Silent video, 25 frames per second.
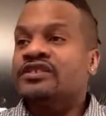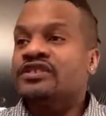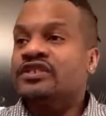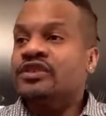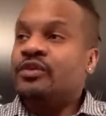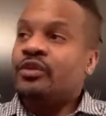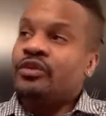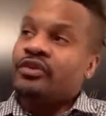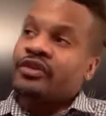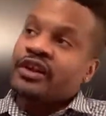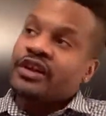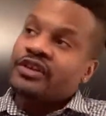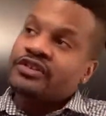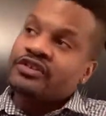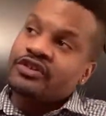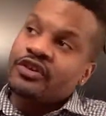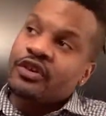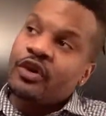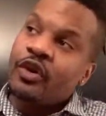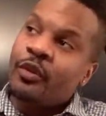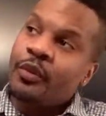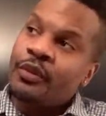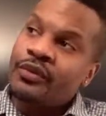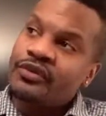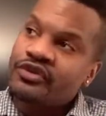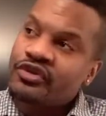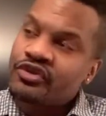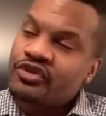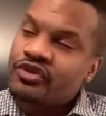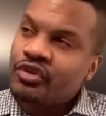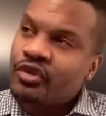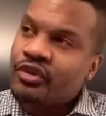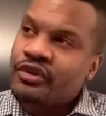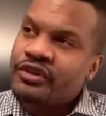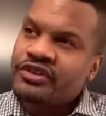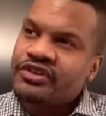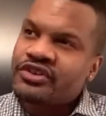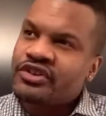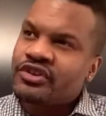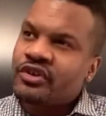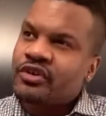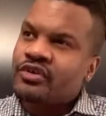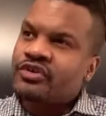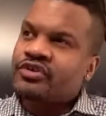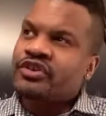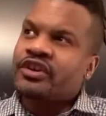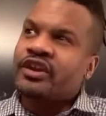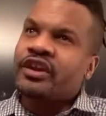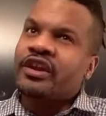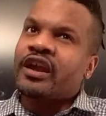Well, Nancy opens the door and then she goes,
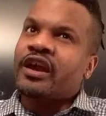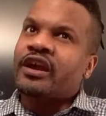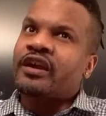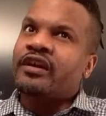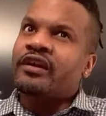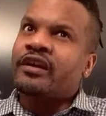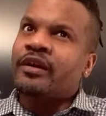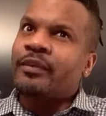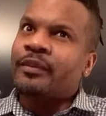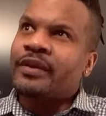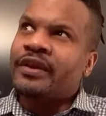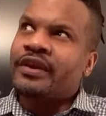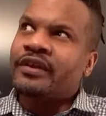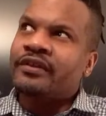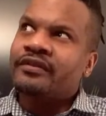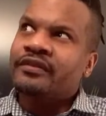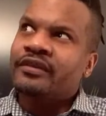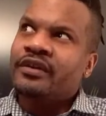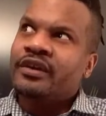can I come in?